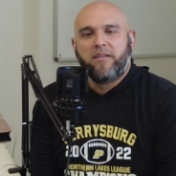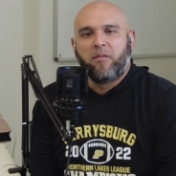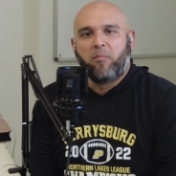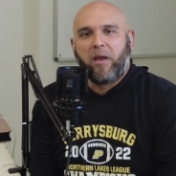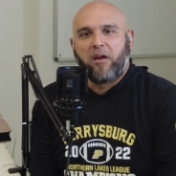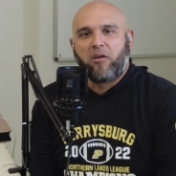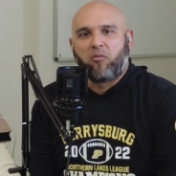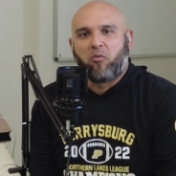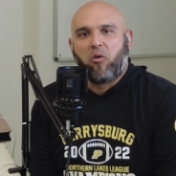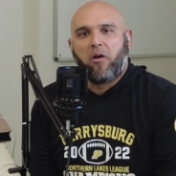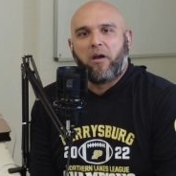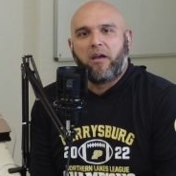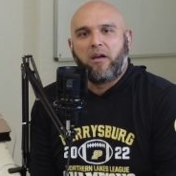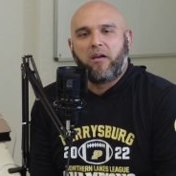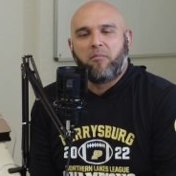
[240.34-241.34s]
The mayor,
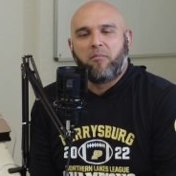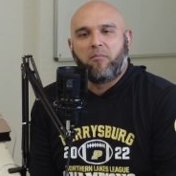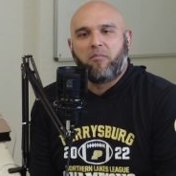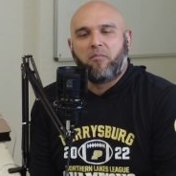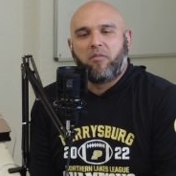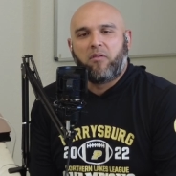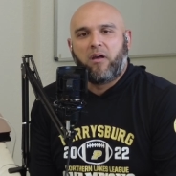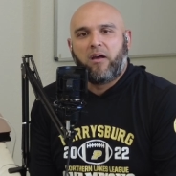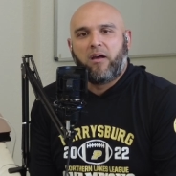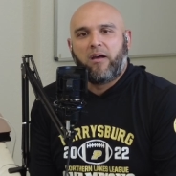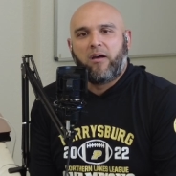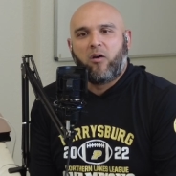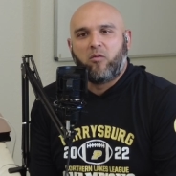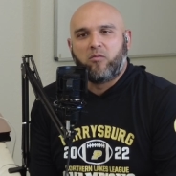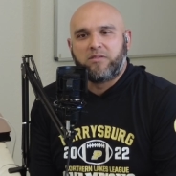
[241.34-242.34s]
Roy, uh,
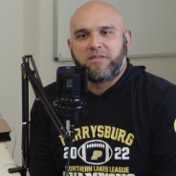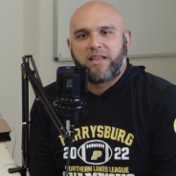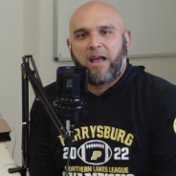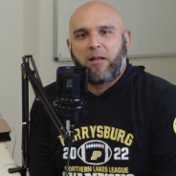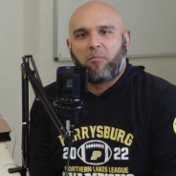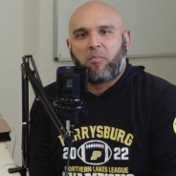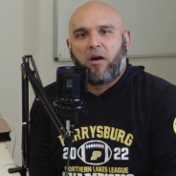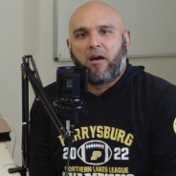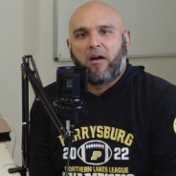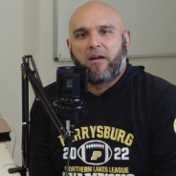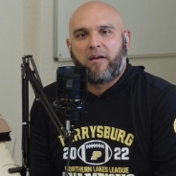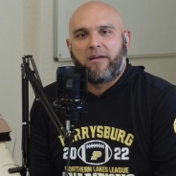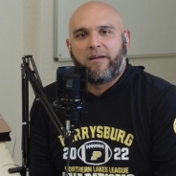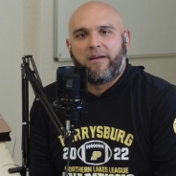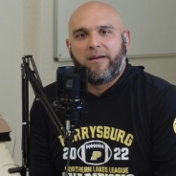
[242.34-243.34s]
owns that
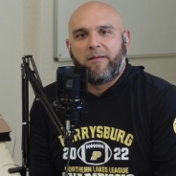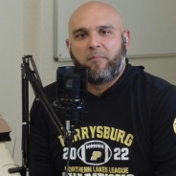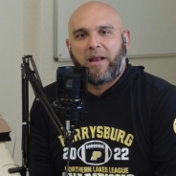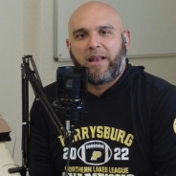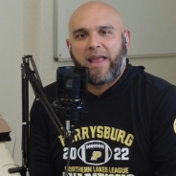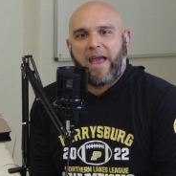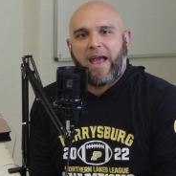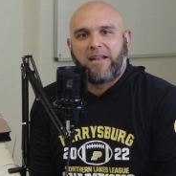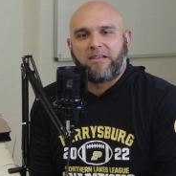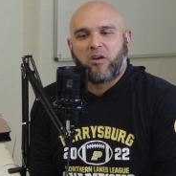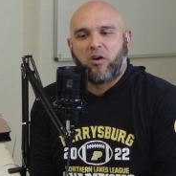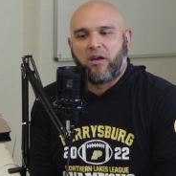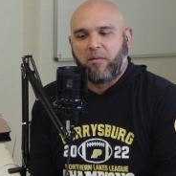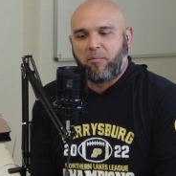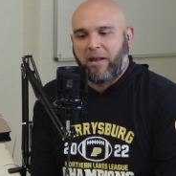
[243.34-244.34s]
bar. Uh, my dad,
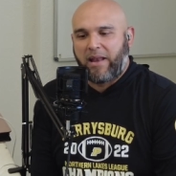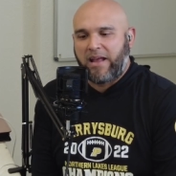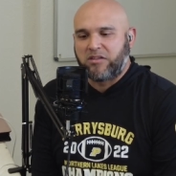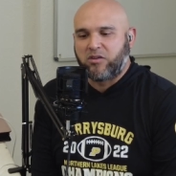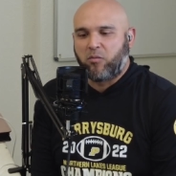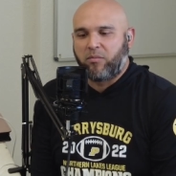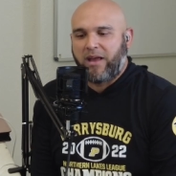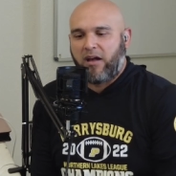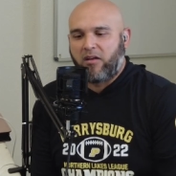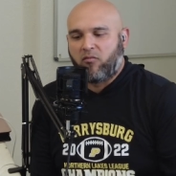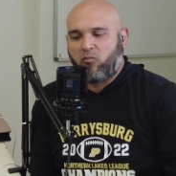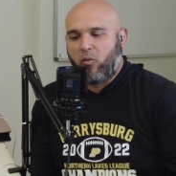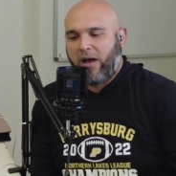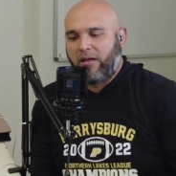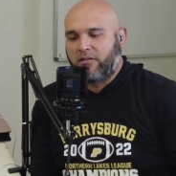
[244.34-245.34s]
in my dad's hometown
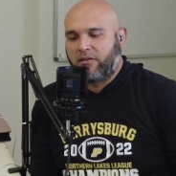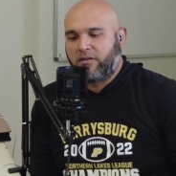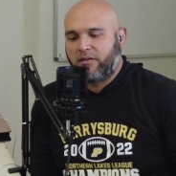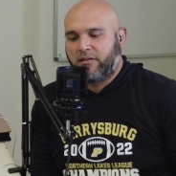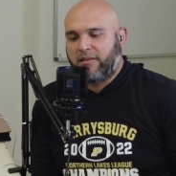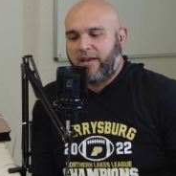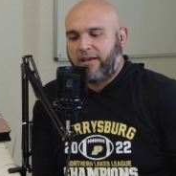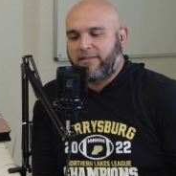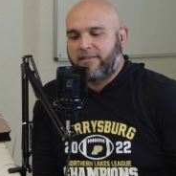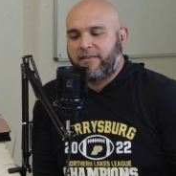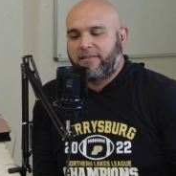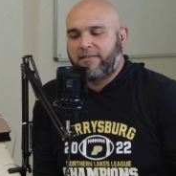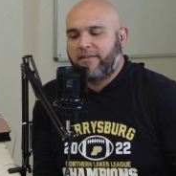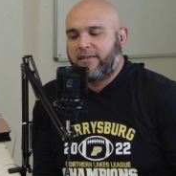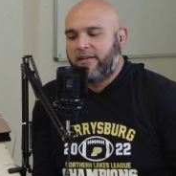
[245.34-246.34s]
of Wilder,
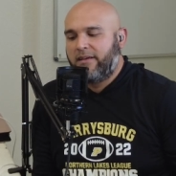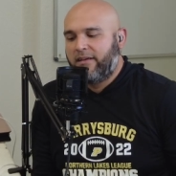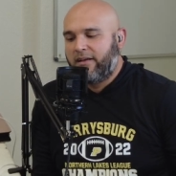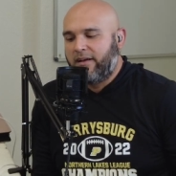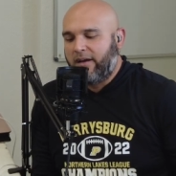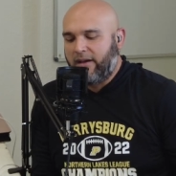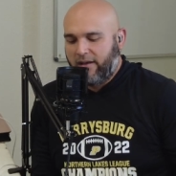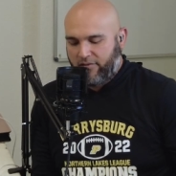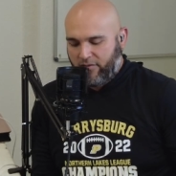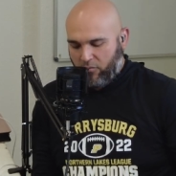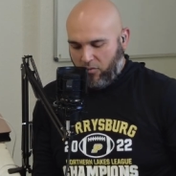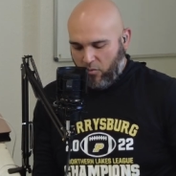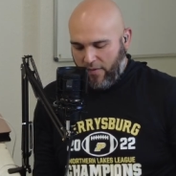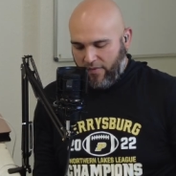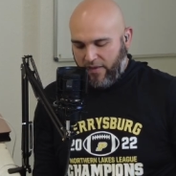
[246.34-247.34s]
Texas. Uh, so
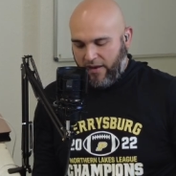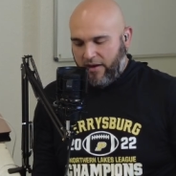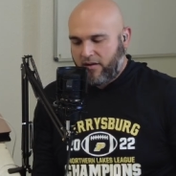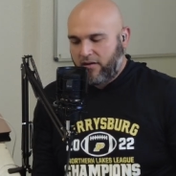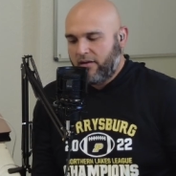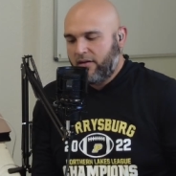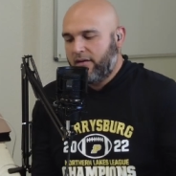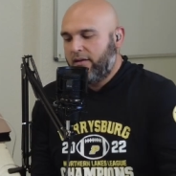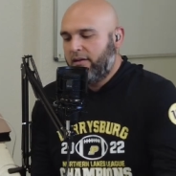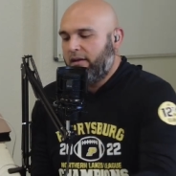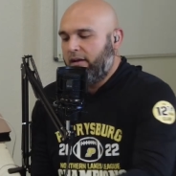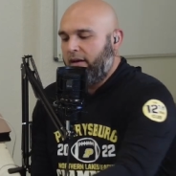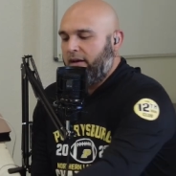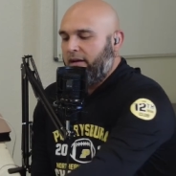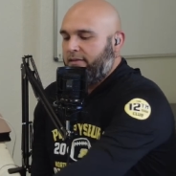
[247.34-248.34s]
we went there,
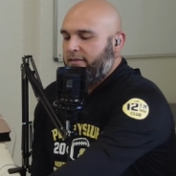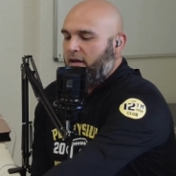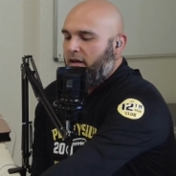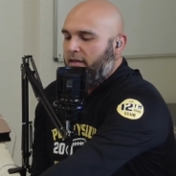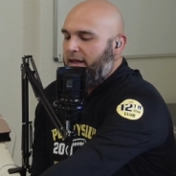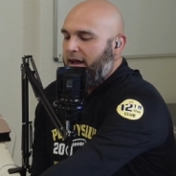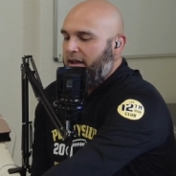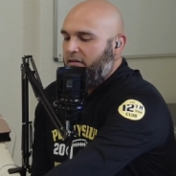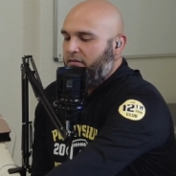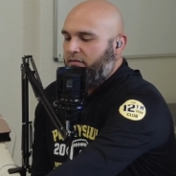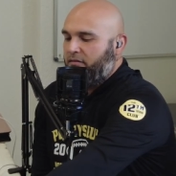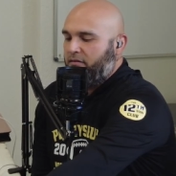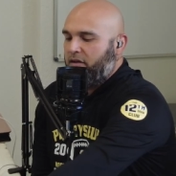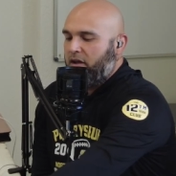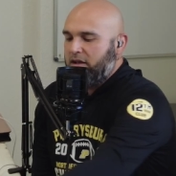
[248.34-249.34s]
uh, saw a lot
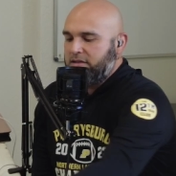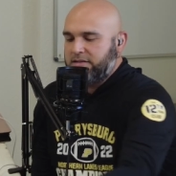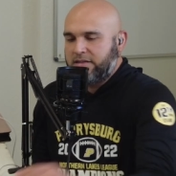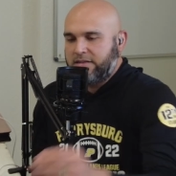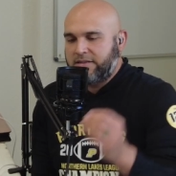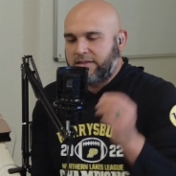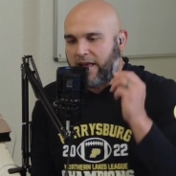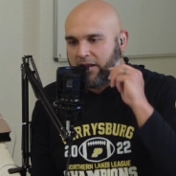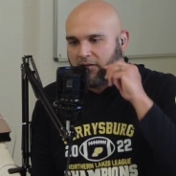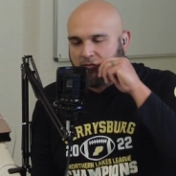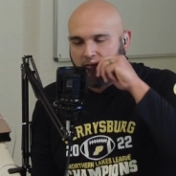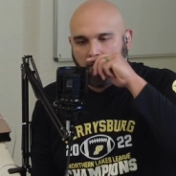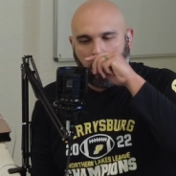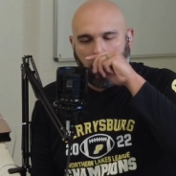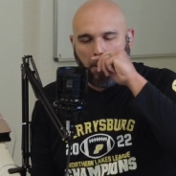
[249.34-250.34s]
of cousins, a lot
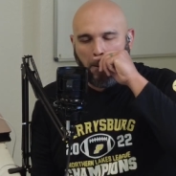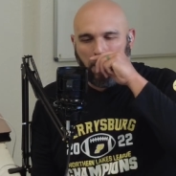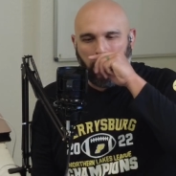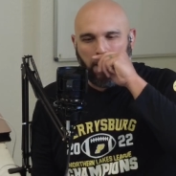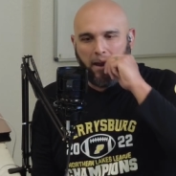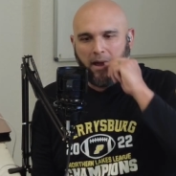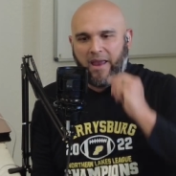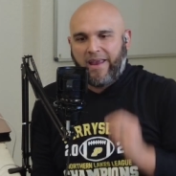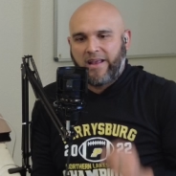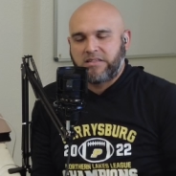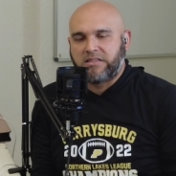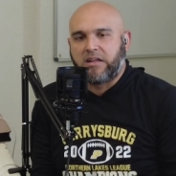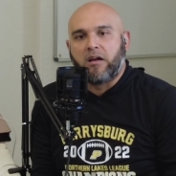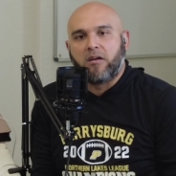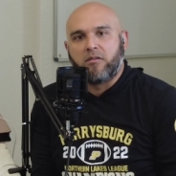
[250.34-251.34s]
of uh,
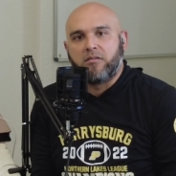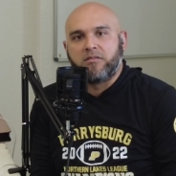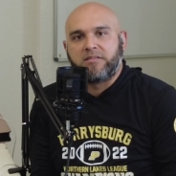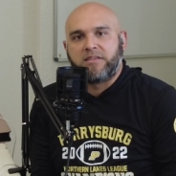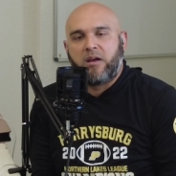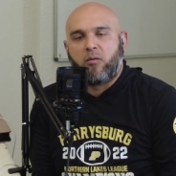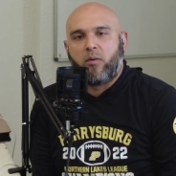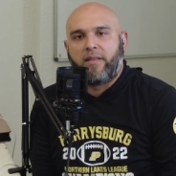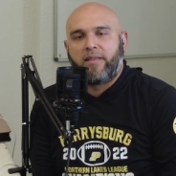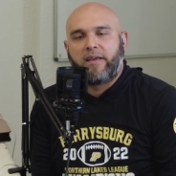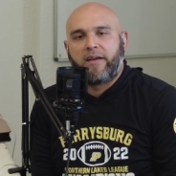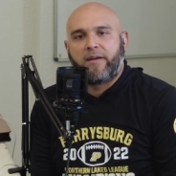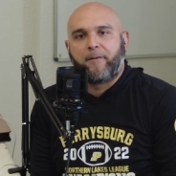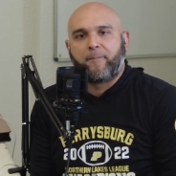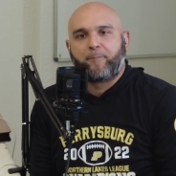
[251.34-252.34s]
aunts and uncles that went
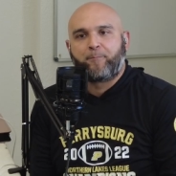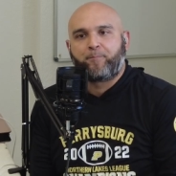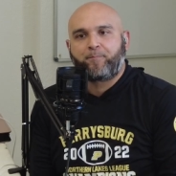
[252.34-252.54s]
there.